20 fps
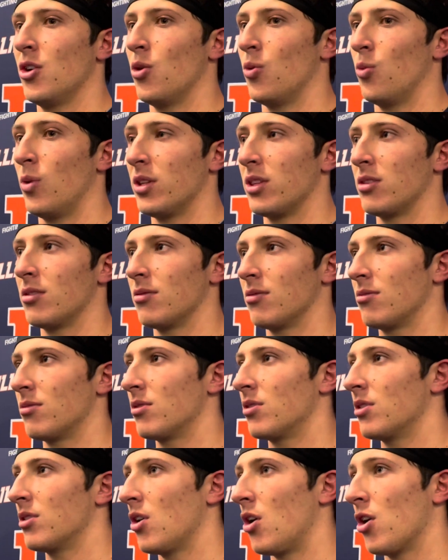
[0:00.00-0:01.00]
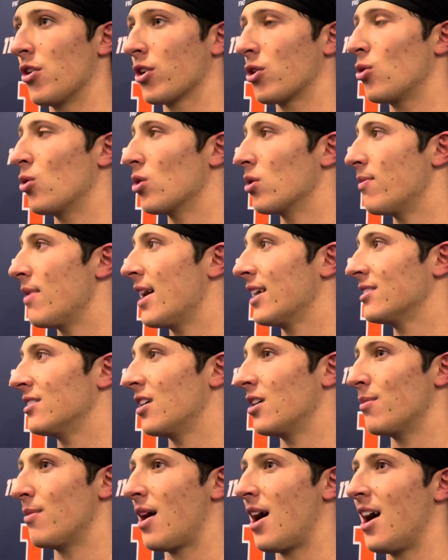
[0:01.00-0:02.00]
when all the quarterbacks
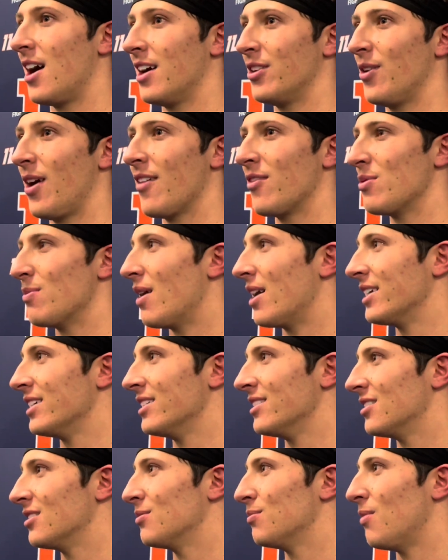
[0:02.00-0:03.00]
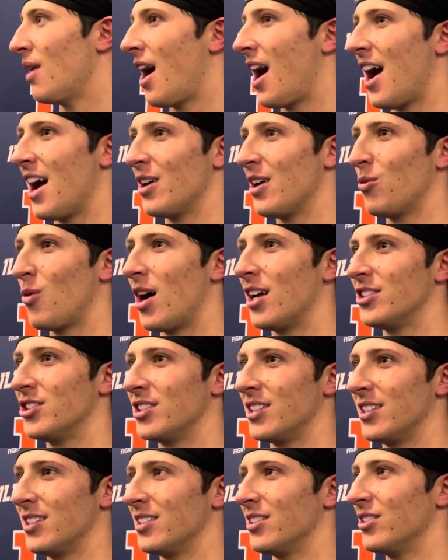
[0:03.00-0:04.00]
that are behind you, everybody is behind
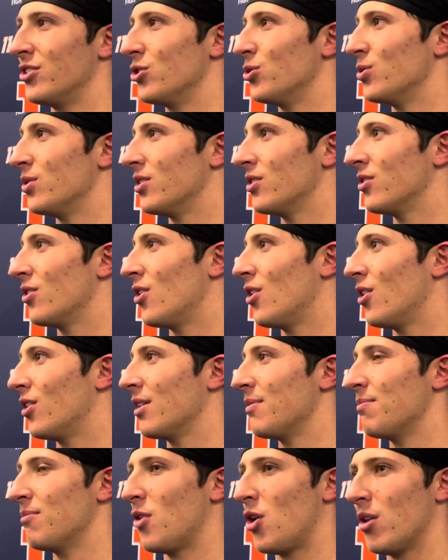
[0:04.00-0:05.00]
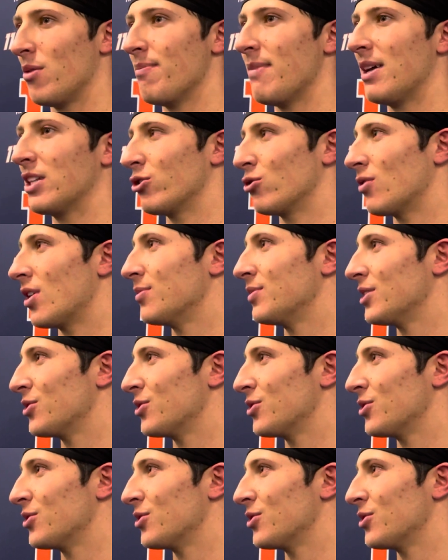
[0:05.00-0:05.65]
watching and doing all the mental reps.